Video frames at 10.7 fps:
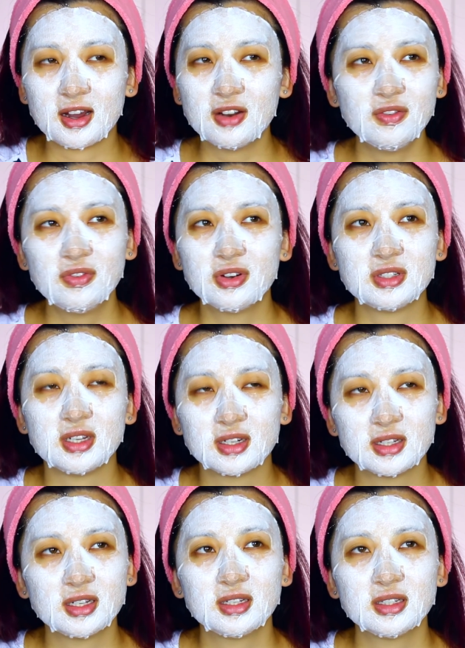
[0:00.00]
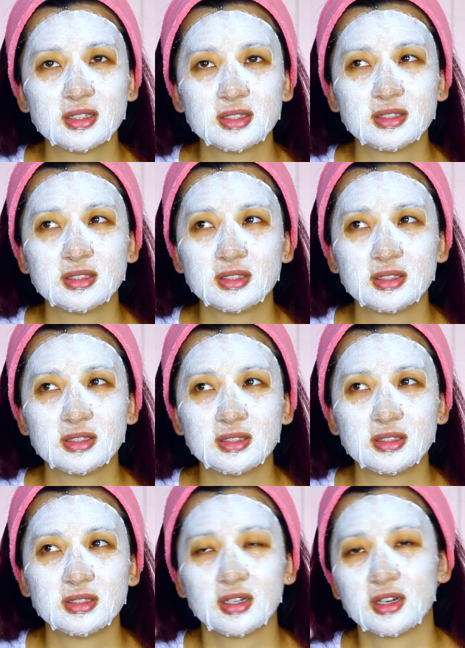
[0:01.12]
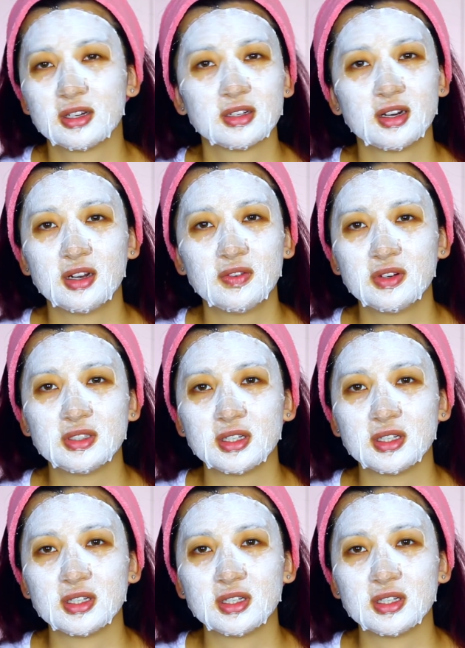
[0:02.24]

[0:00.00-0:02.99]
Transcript: I don't feel tingling. No, I don't feel